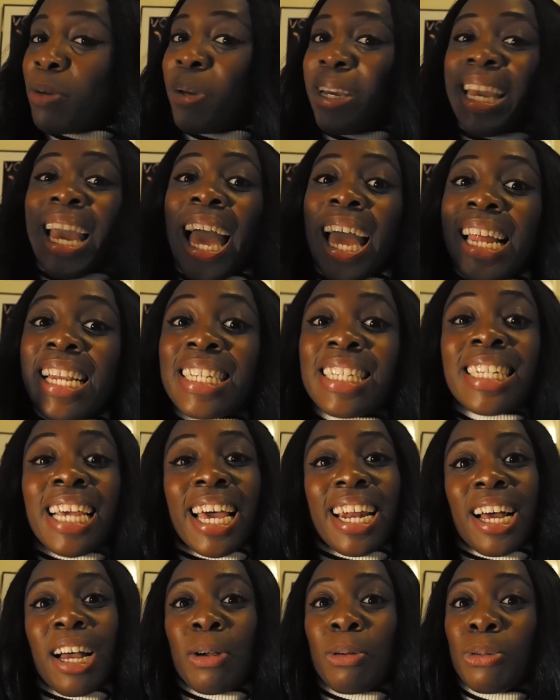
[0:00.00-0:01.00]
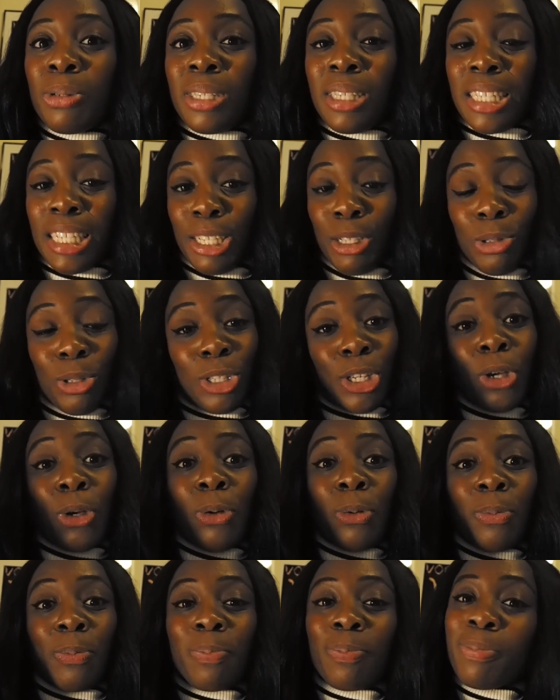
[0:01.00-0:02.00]
weekend and I will see you
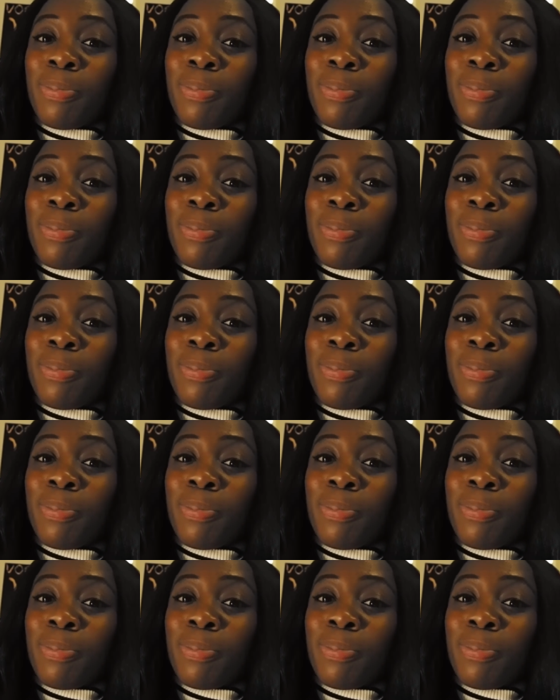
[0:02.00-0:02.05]
soon.